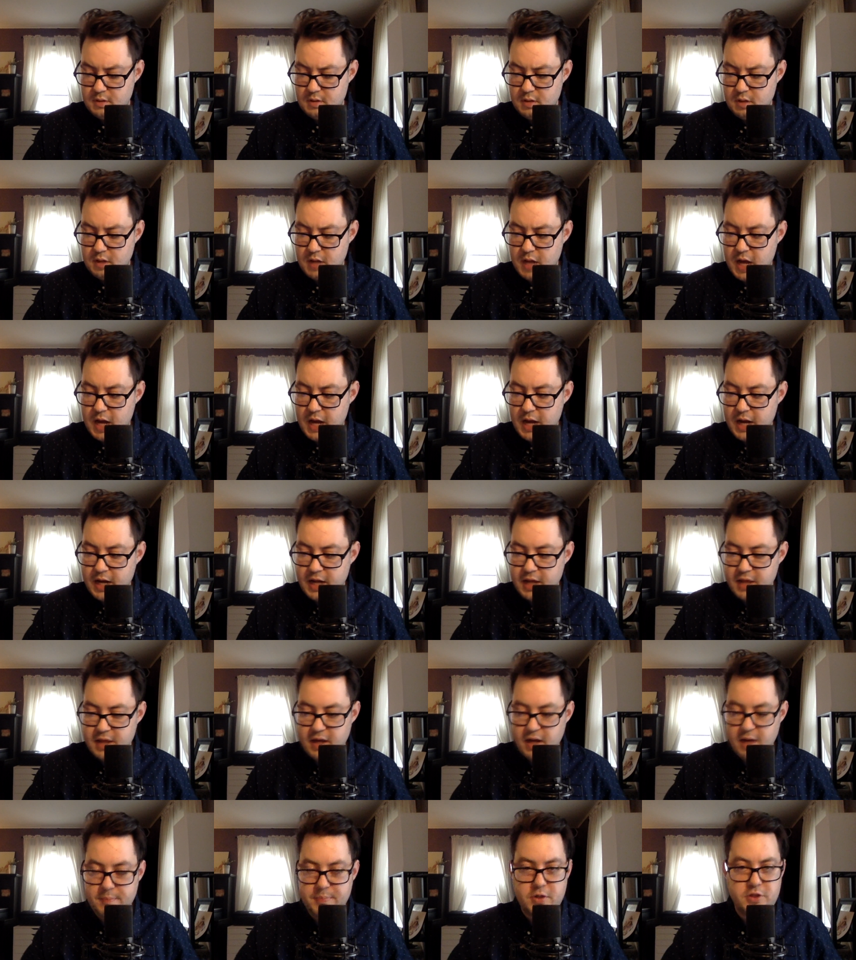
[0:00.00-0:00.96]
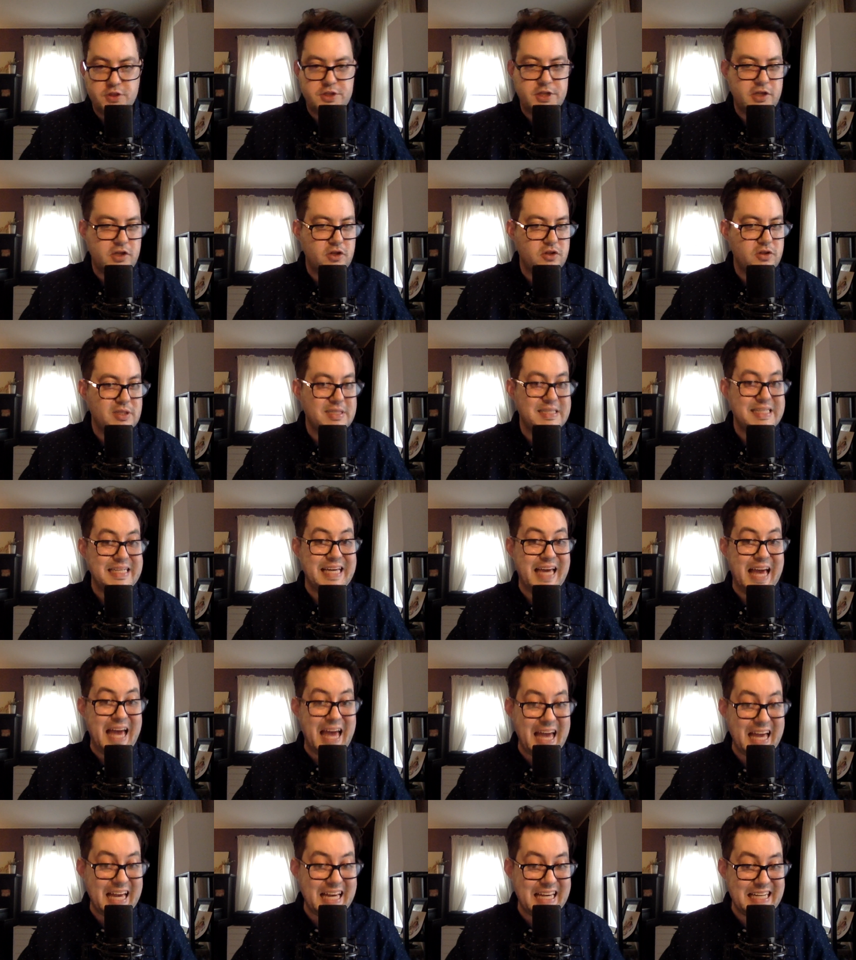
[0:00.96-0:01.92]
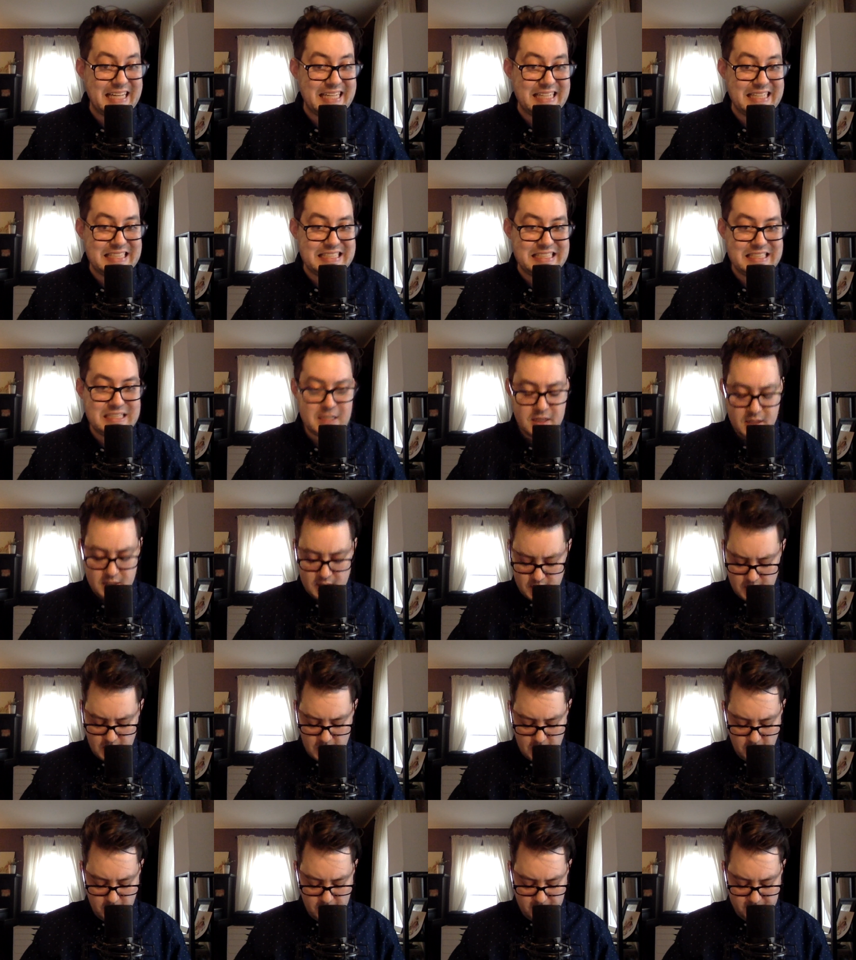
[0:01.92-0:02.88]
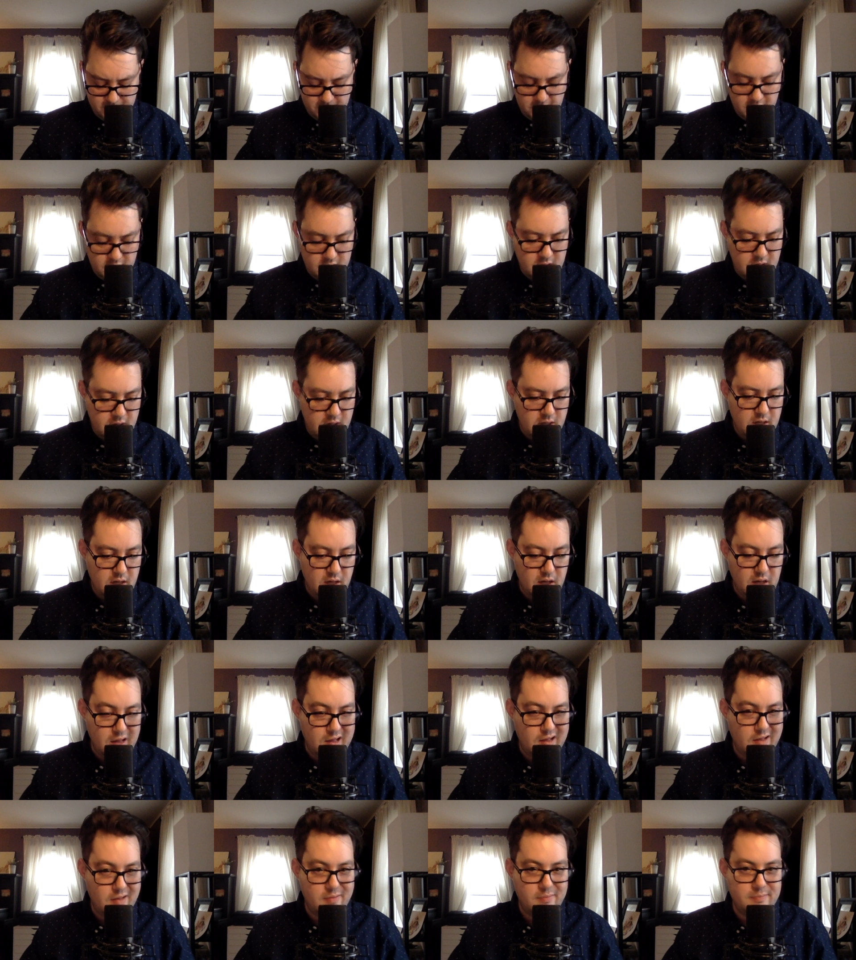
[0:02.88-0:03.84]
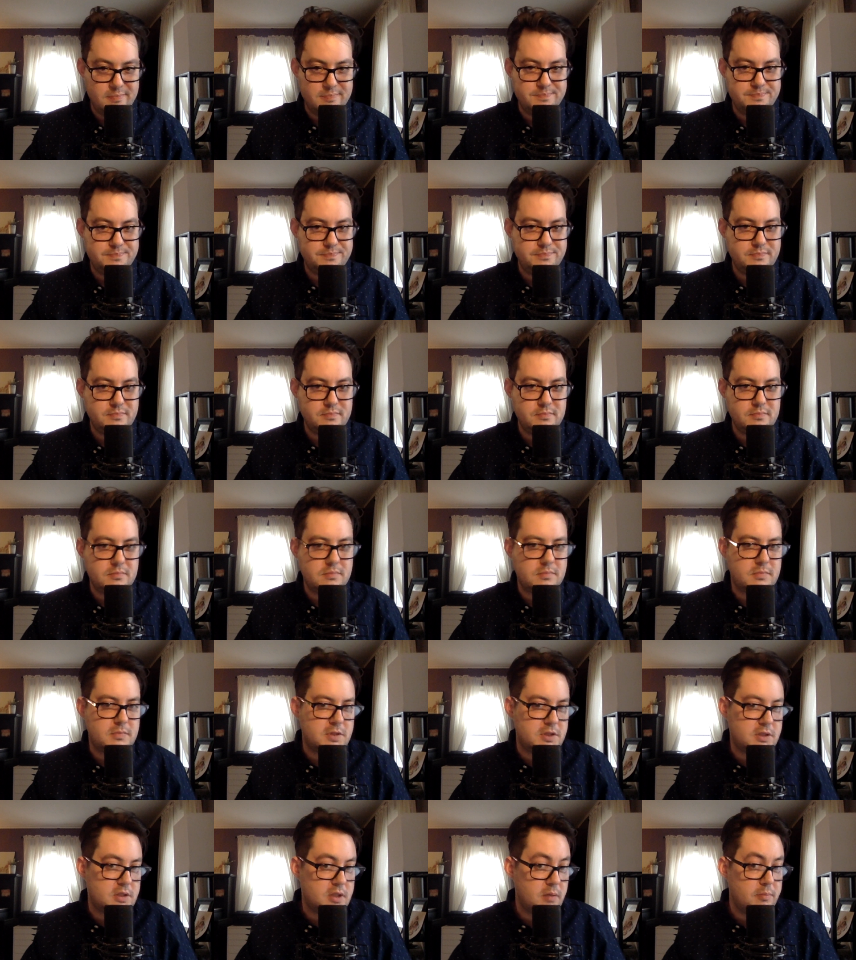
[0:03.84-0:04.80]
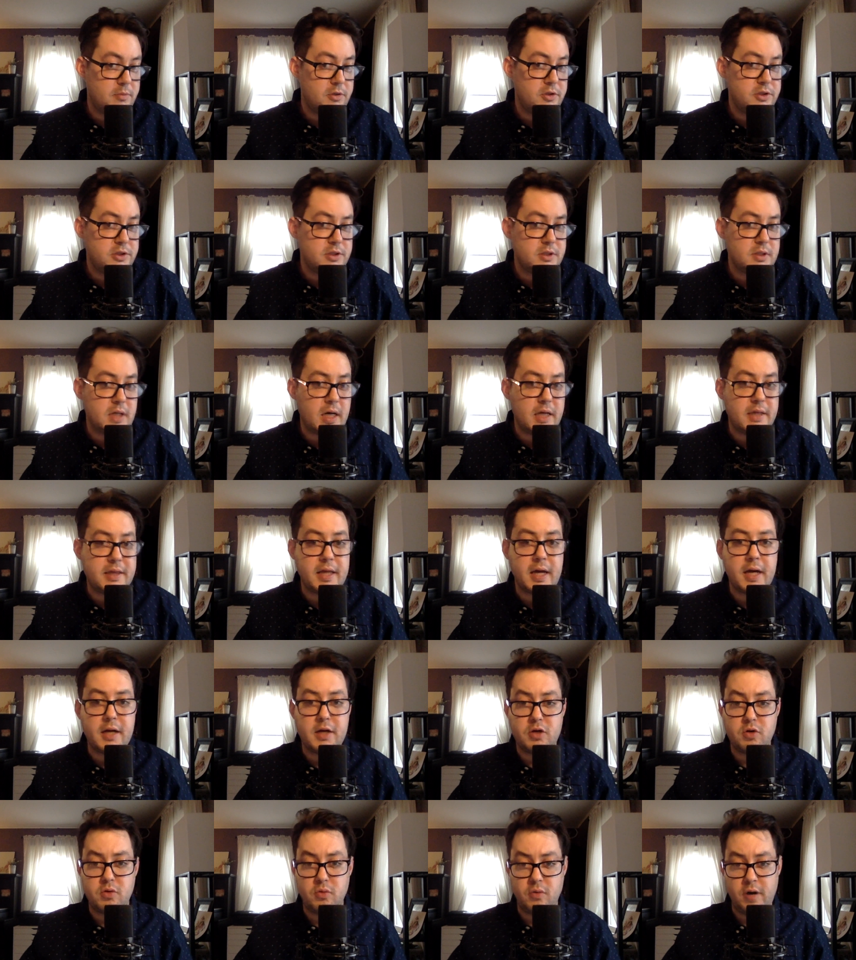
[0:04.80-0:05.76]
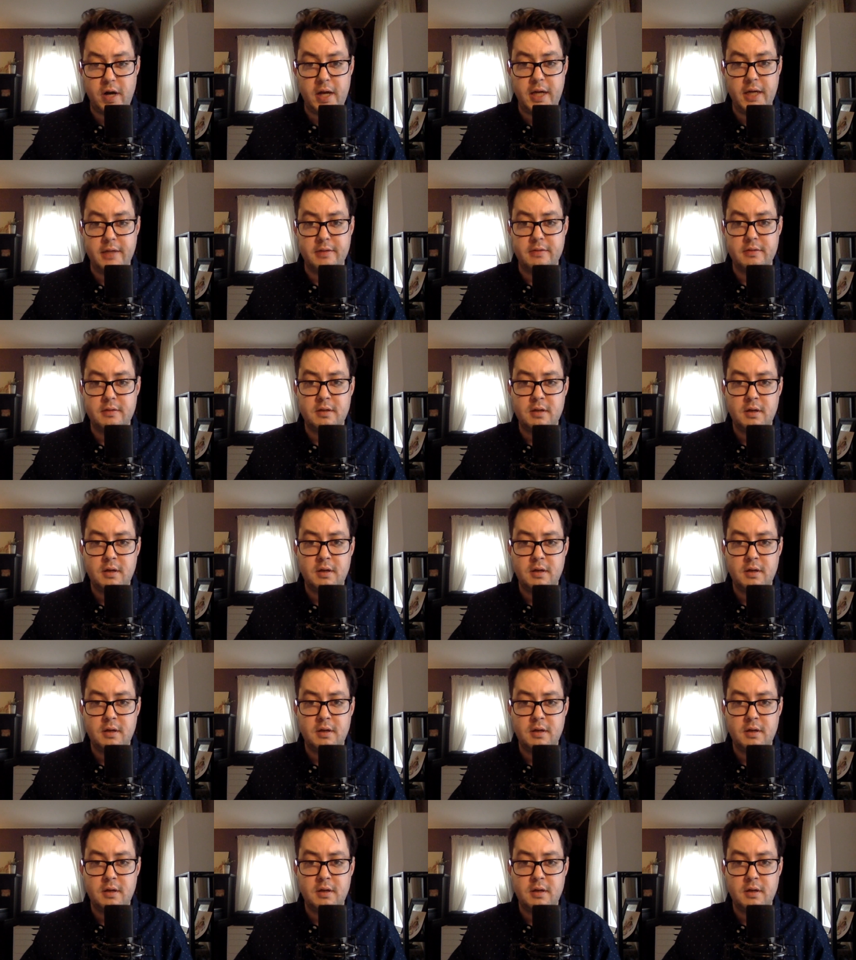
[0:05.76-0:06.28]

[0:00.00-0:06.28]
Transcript: Not any that I particularly hated. However, some are just not that great.